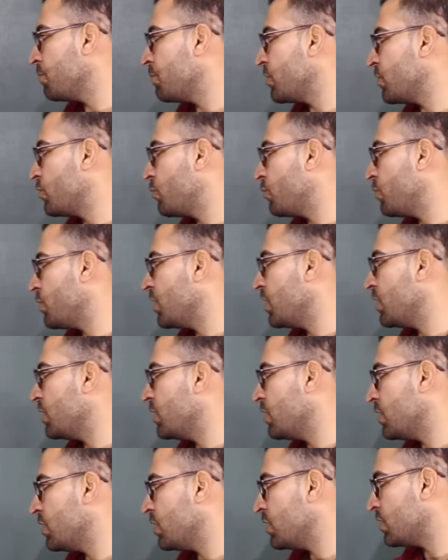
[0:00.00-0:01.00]
between
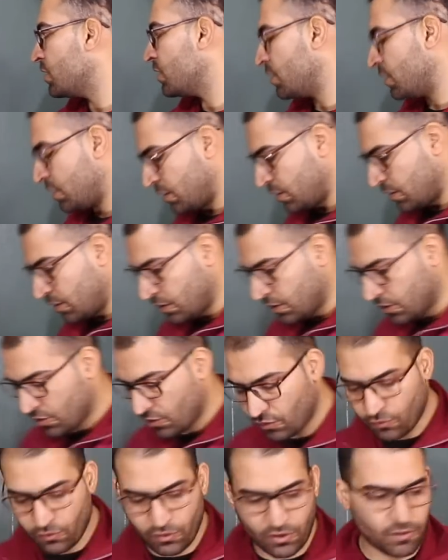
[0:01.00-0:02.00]
these
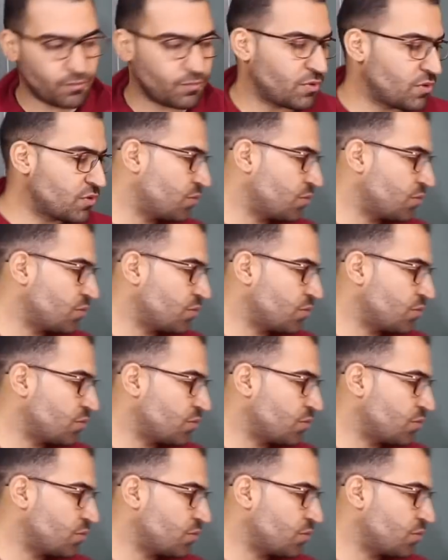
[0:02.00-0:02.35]
two numbers